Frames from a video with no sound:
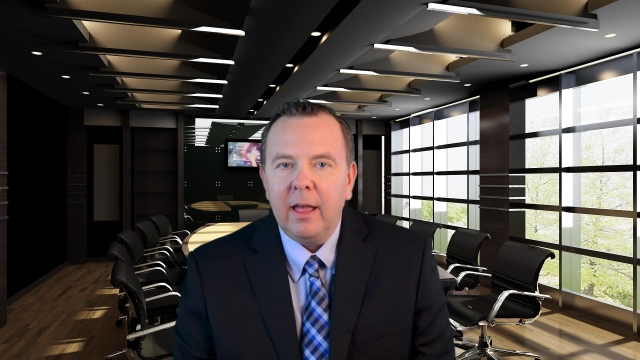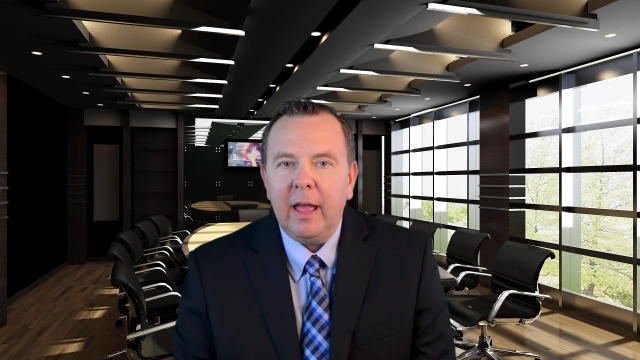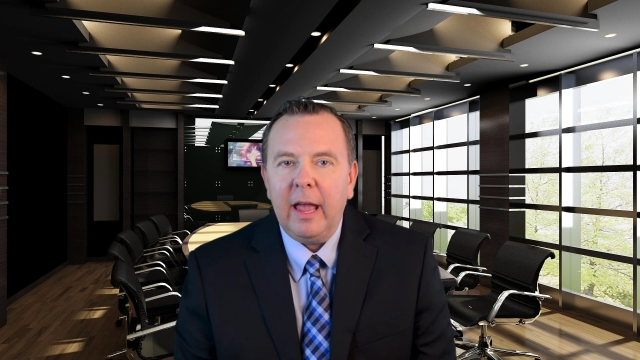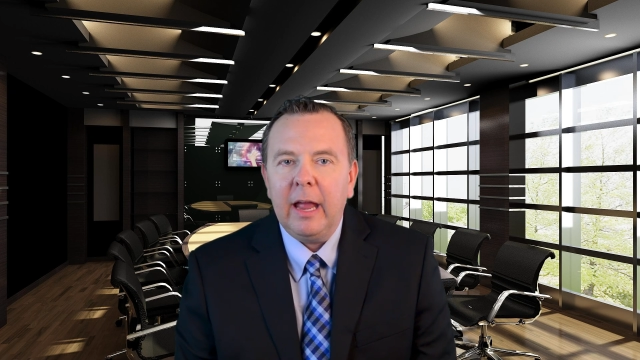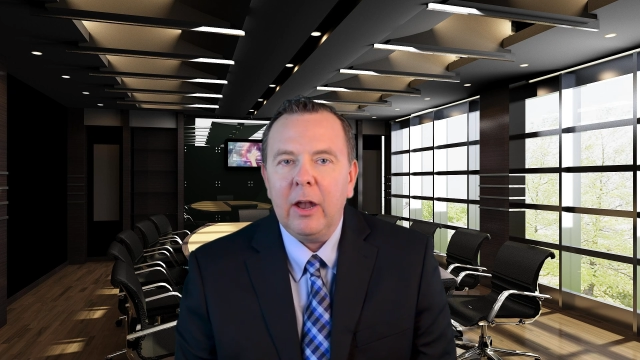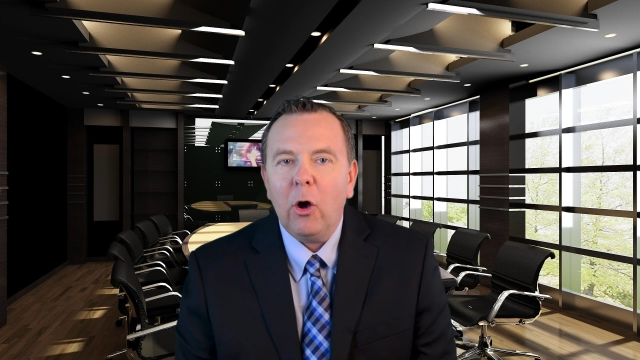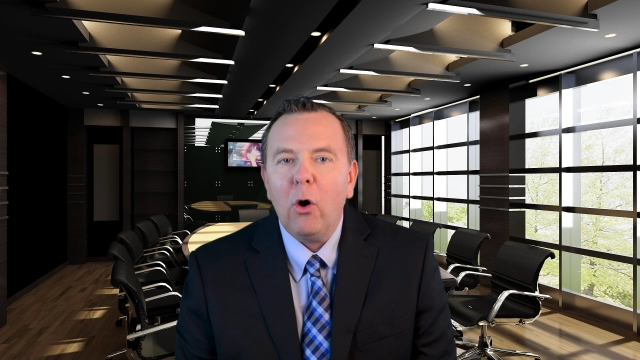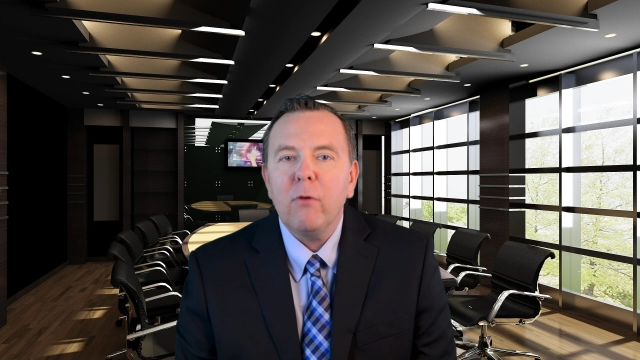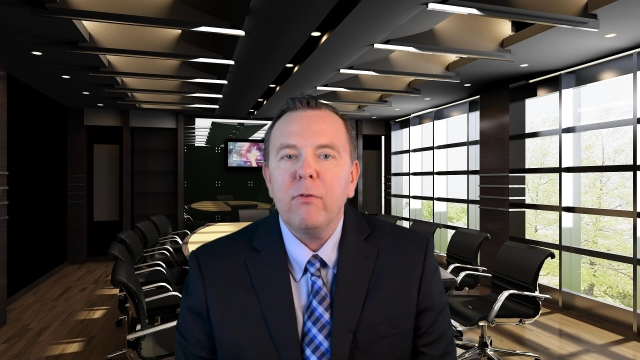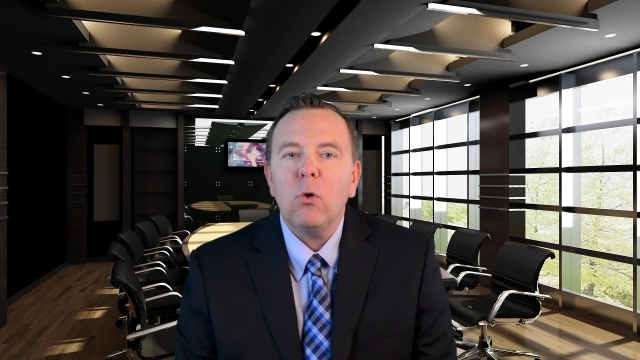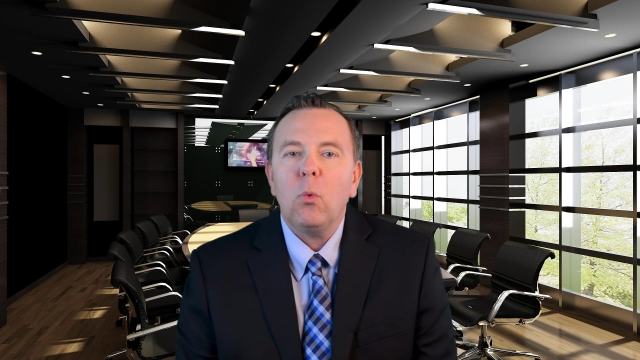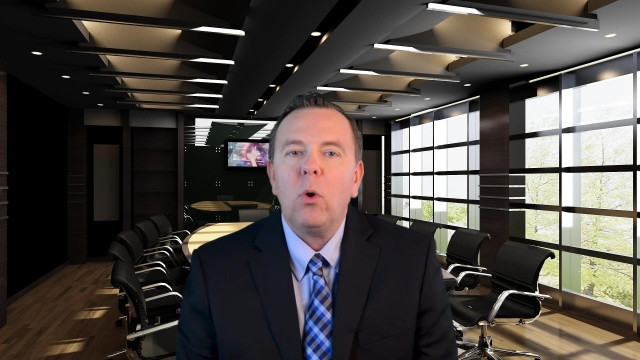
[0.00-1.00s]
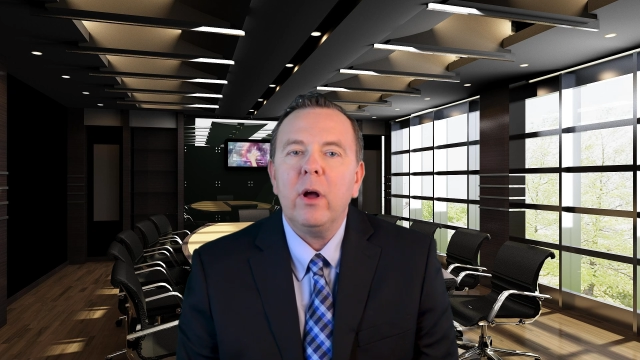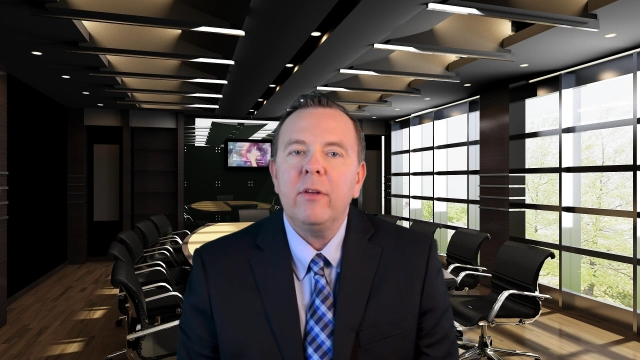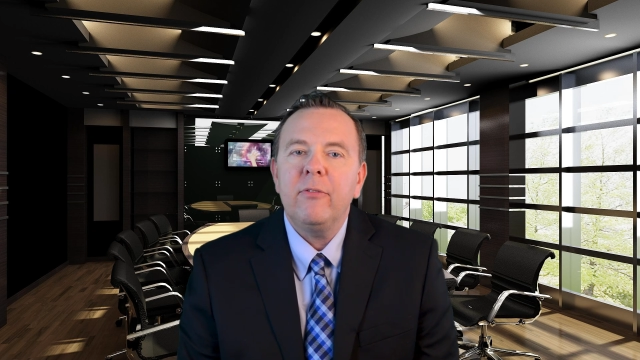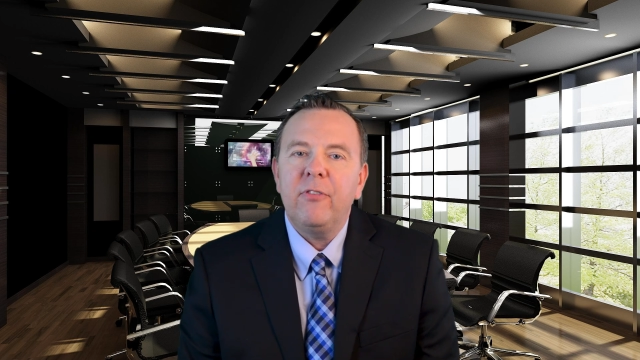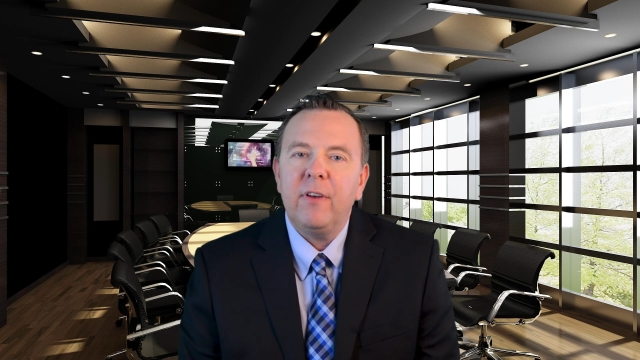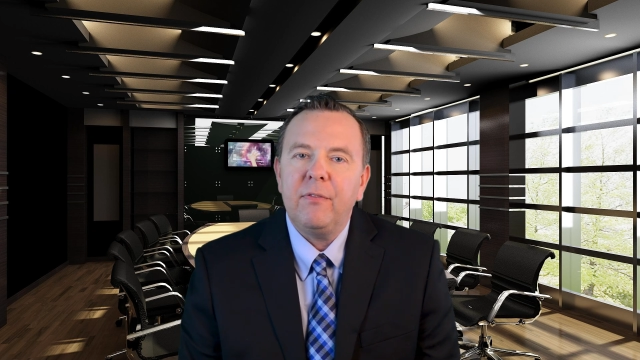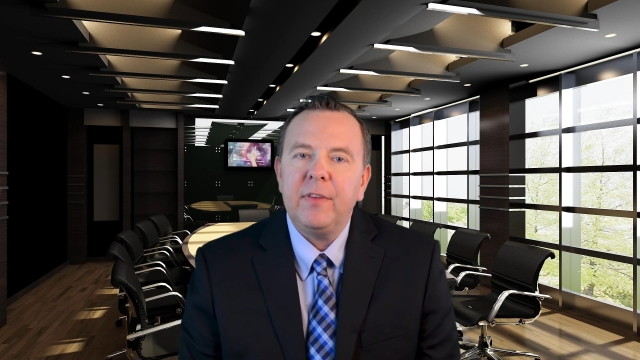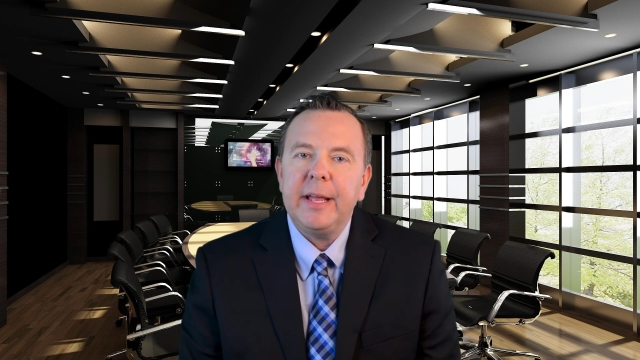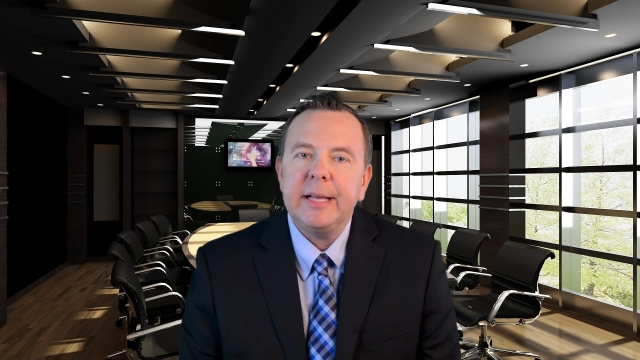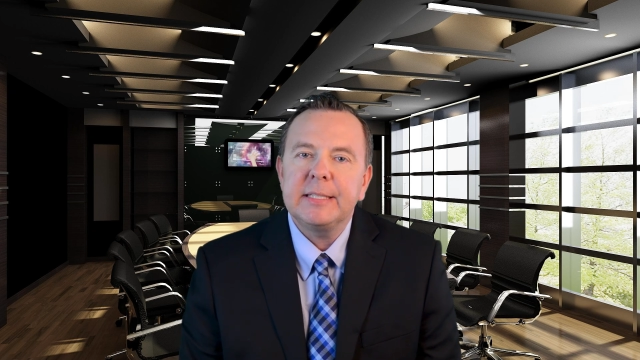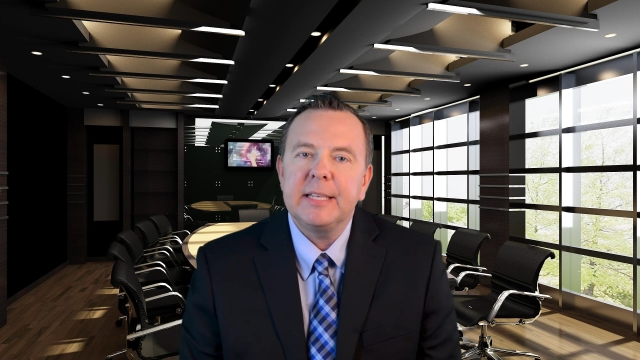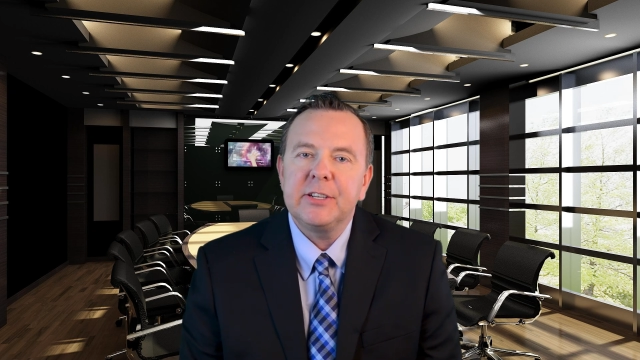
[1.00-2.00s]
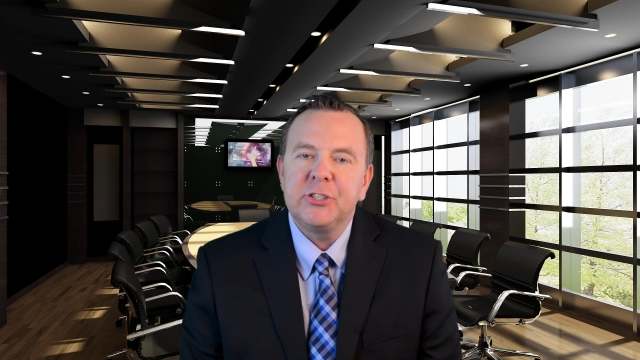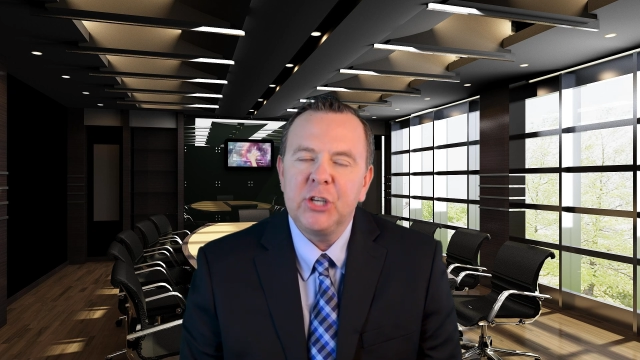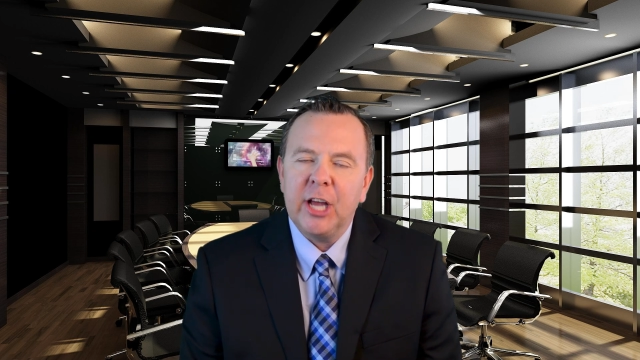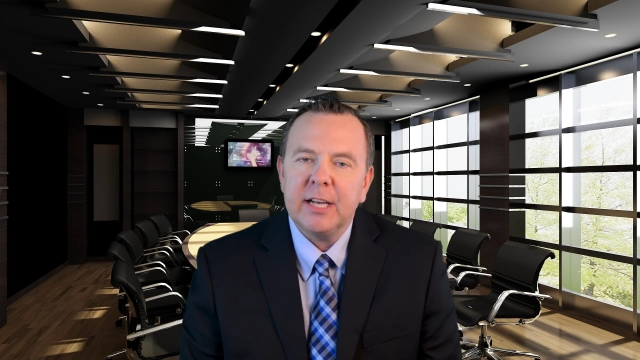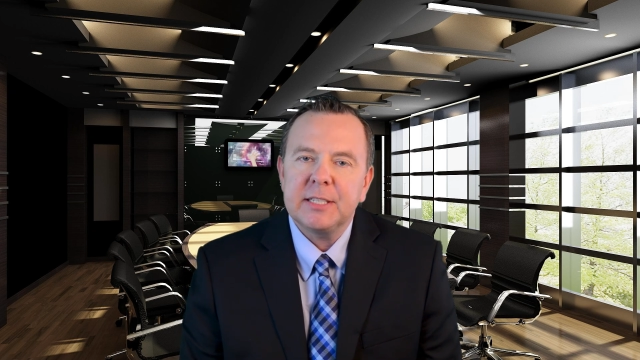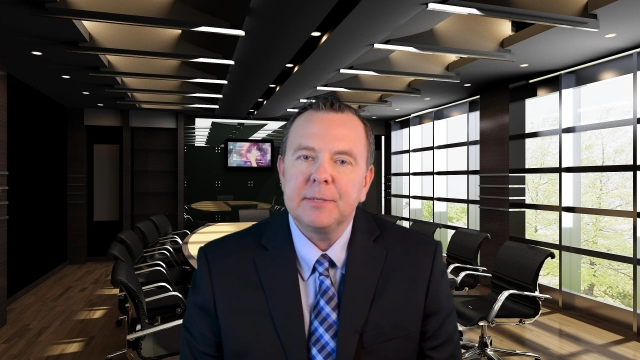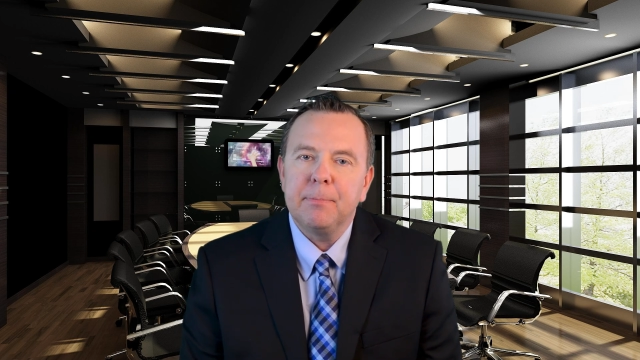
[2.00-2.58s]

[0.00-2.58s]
And over 150 suggests